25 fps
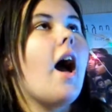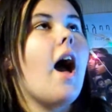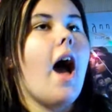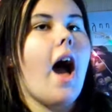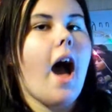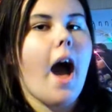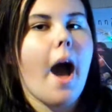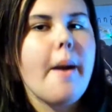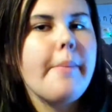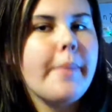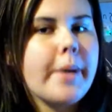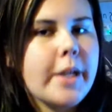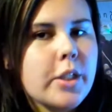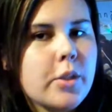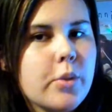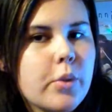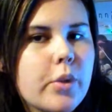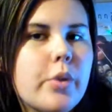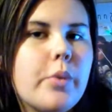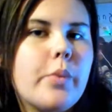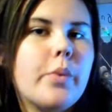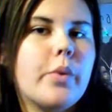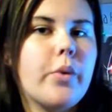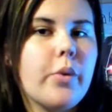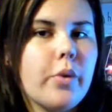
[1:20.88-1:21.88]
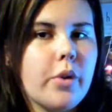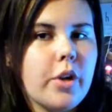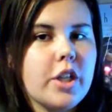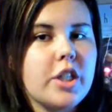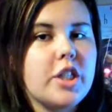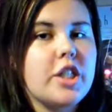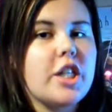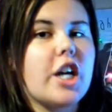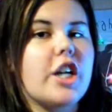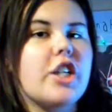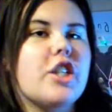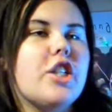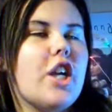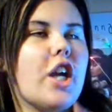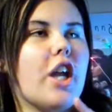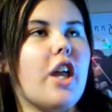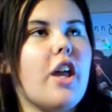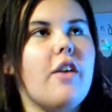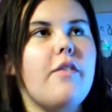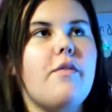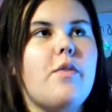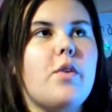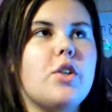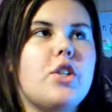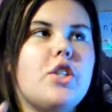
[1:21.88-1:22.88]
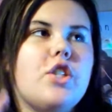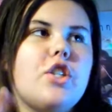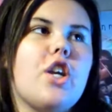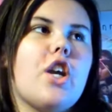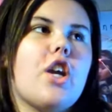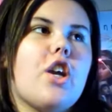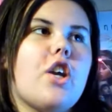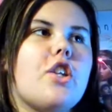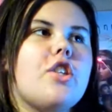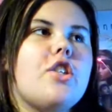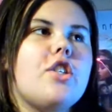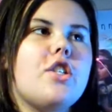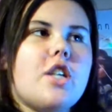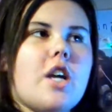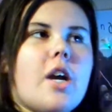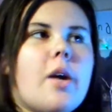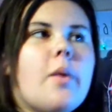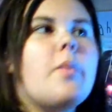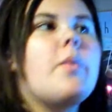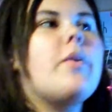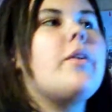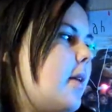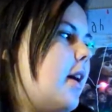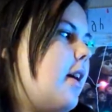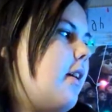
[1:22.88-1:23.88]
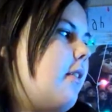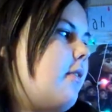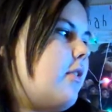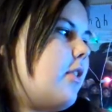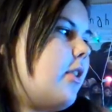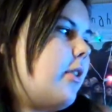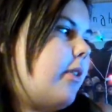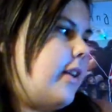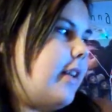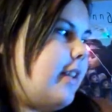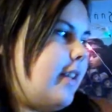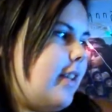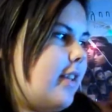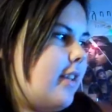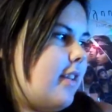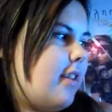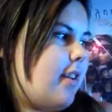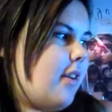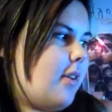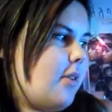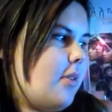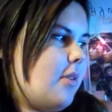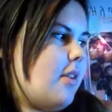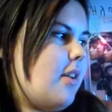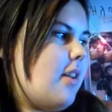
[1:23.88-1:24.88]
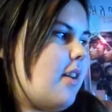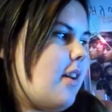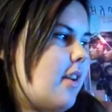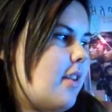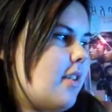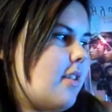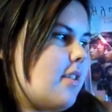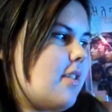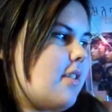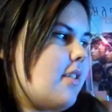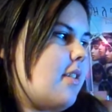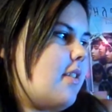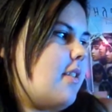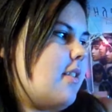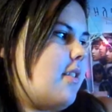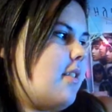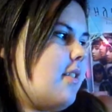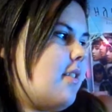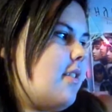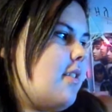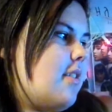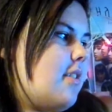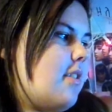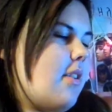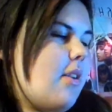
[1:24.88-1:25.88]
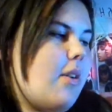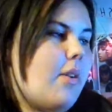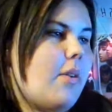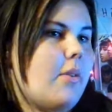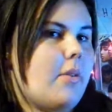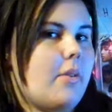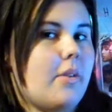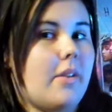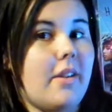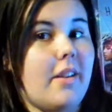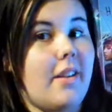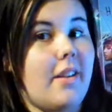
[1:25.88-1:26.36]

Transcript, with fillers: How much wood would wood chuck chuck wood chuck chuck wood? I have no idea the answer, so